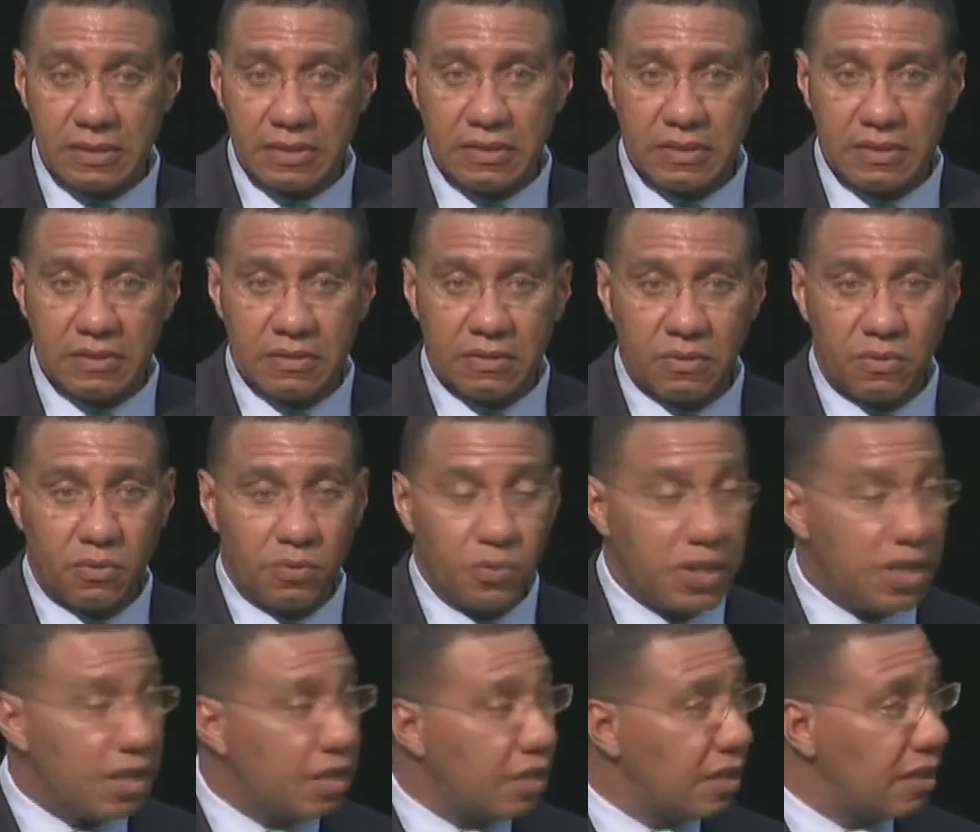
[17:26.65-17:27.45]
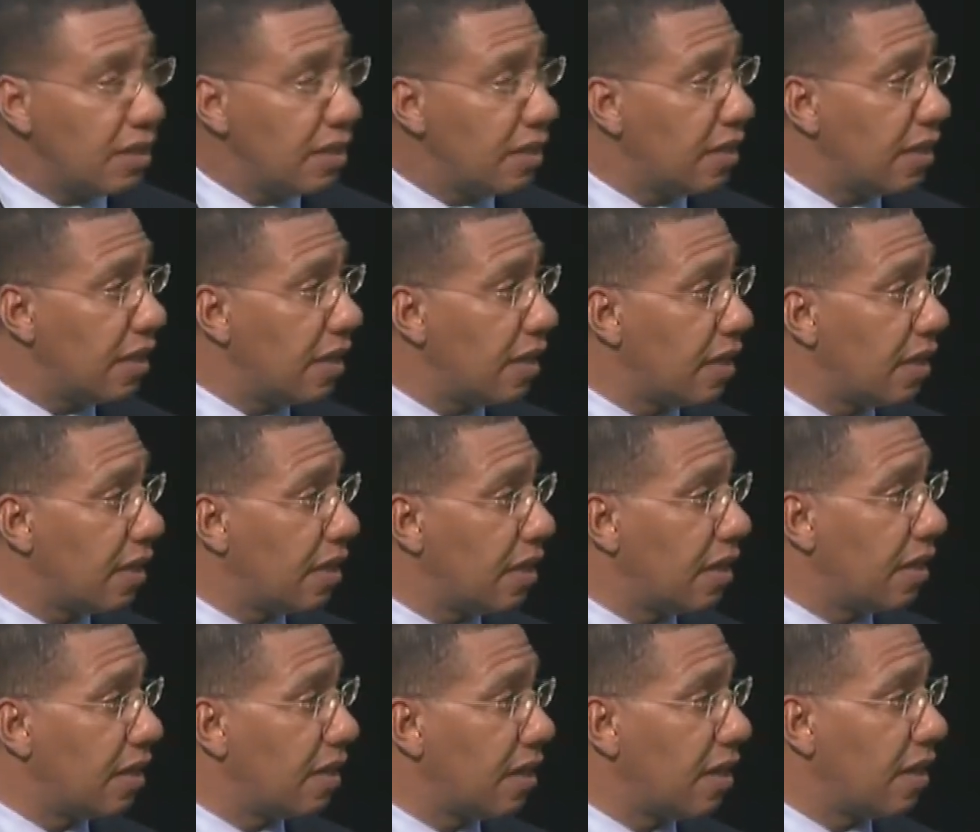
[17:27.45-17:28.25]
We,
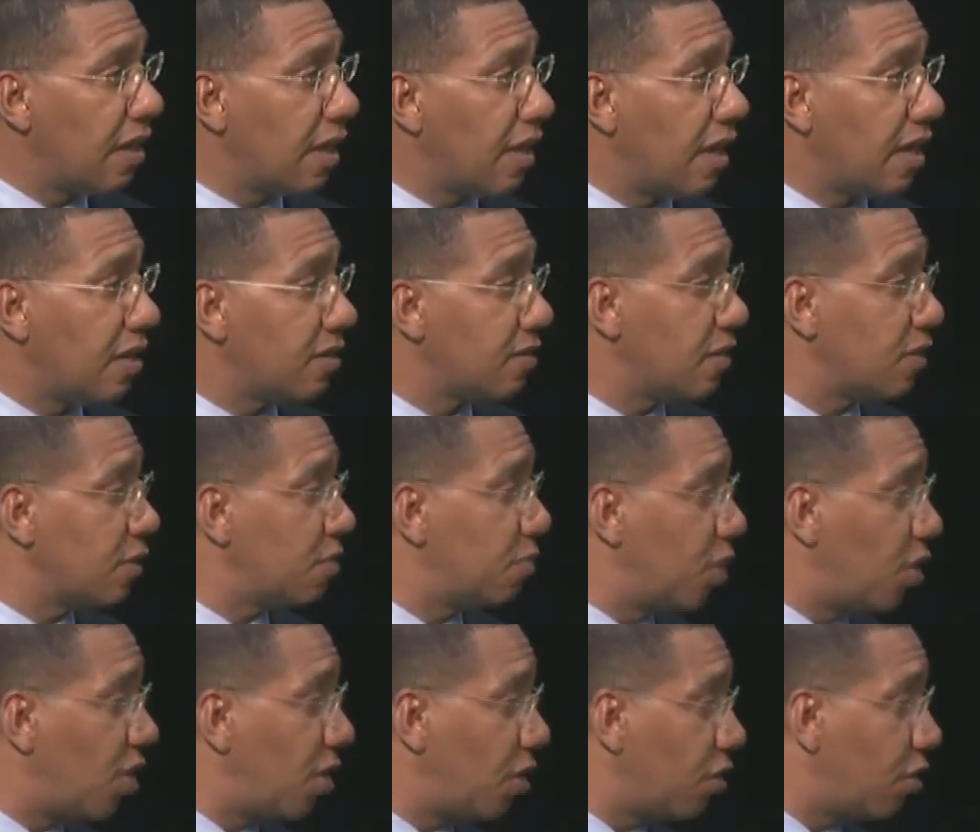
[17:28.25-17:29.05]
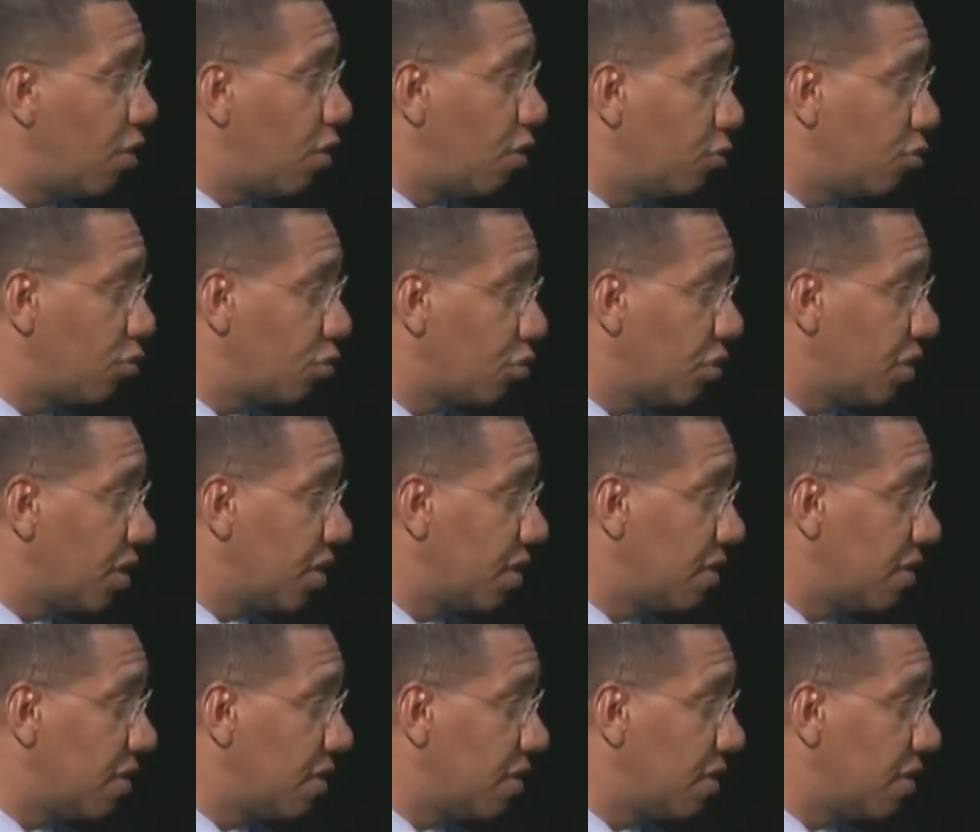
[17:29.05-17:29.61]
as a small country,